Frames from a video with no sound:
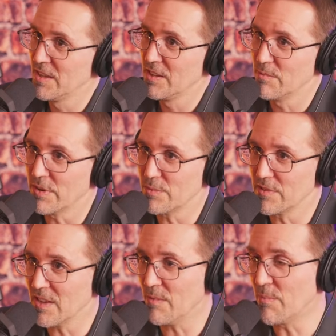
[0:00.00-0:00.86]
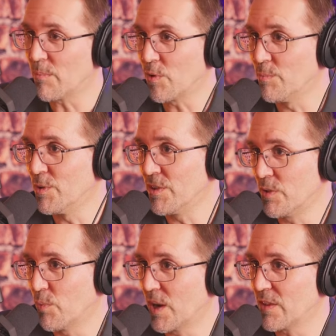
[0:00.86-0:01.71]
but it was not memorable in
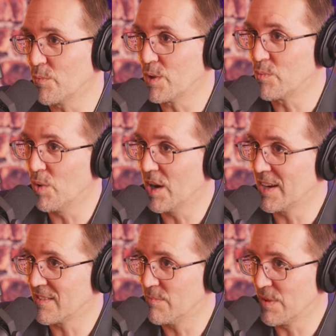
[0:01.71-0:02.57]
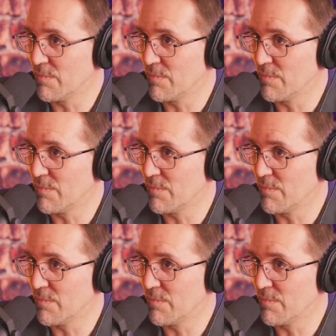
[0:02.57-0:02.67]
the way that we want it to in be. In a